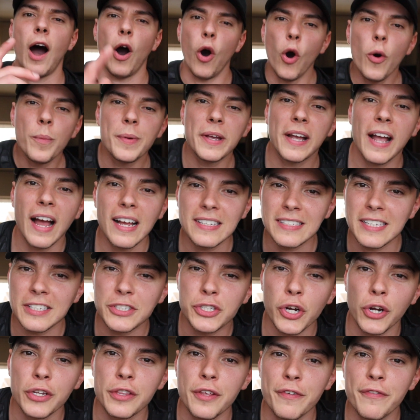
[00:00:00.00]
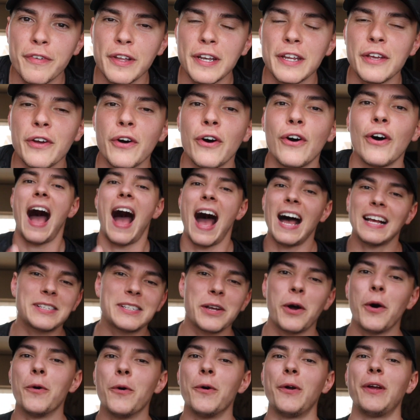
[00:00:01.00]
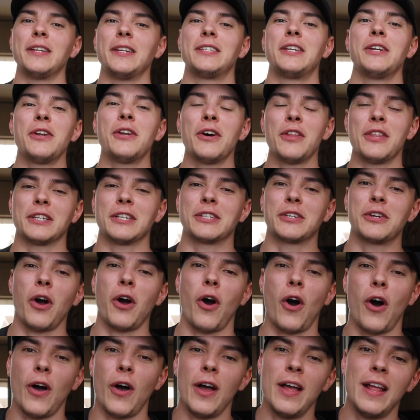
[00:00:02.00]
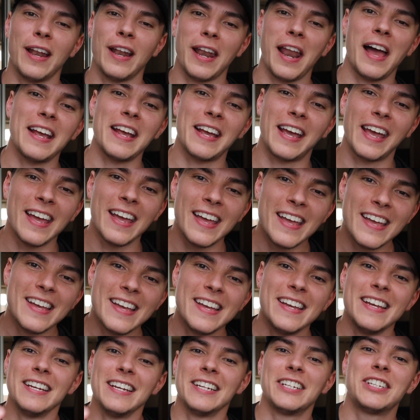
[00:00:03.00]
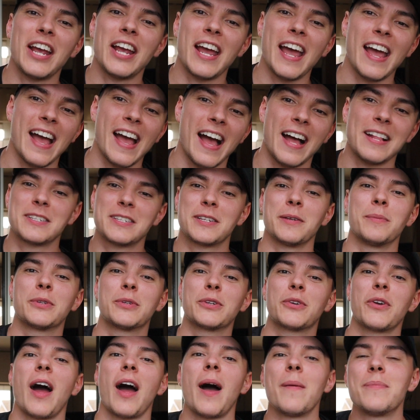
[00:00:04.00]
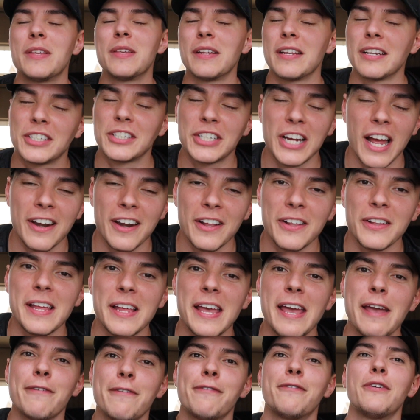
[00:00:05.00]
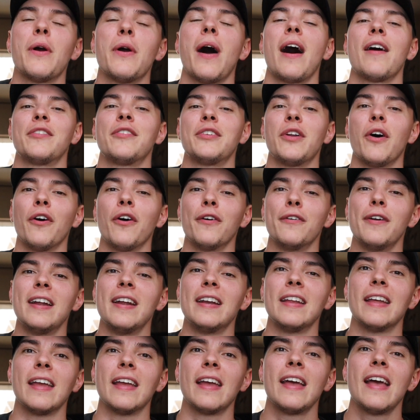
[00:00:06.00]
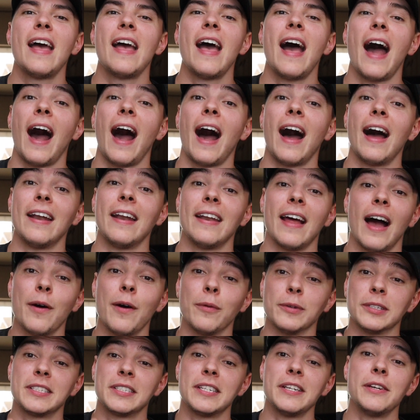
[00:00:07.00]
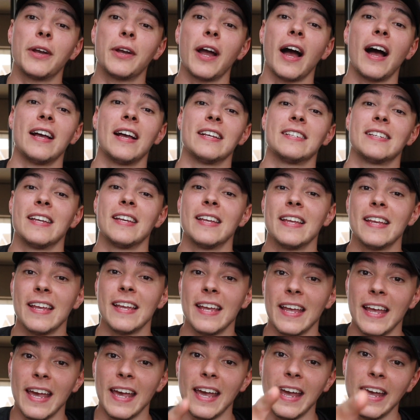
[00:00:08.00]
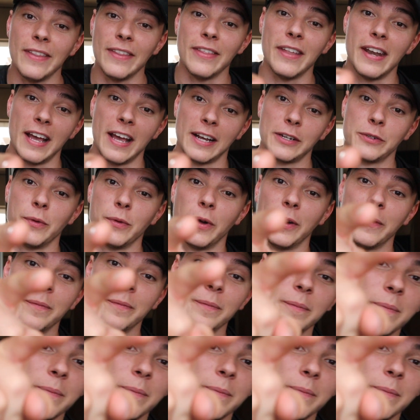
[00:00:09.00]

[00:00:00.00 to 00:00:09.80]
I hope you guys enjoyed the video. As always, you know the score. Like, share and subscribe to the channel if you haven't already, and I will see you guys in the next one.